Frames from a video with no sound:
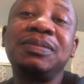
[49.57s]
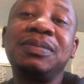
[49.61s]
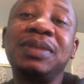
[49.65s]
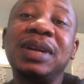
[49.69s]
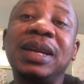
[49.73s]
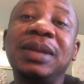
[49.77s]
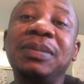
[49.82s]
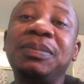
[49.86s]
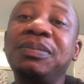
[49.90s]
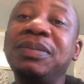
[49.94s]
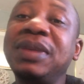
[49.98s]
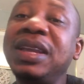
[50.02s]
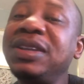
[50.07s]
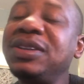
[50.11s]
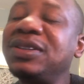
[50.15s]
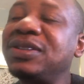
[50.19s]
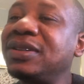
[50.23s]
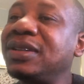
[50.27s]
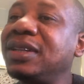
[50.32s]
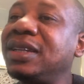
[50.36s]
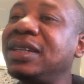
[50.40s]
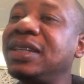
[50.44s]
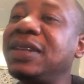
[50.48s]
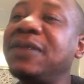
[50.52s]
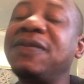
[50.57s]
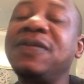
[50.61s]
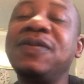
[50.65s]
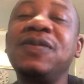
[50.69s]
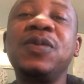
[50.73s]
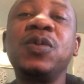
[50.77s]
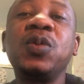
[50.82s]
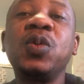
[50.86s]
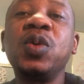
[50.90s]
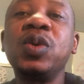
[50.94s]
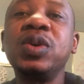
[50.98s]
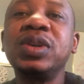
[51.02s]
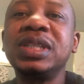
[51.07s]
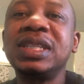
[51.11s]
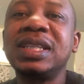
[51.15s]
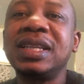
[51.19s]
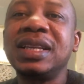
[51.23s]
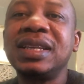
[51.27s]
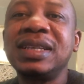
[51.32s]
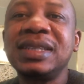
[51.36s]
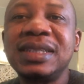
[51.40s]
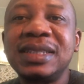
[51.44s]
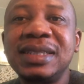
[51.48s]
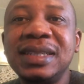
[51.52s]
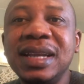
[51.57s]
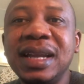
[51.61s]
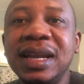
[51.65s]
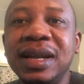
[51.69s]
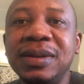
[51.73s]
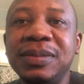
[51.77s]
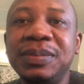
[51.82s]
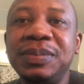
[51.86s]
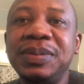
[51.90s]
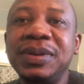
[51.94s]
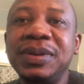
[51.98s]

by mentioning the first step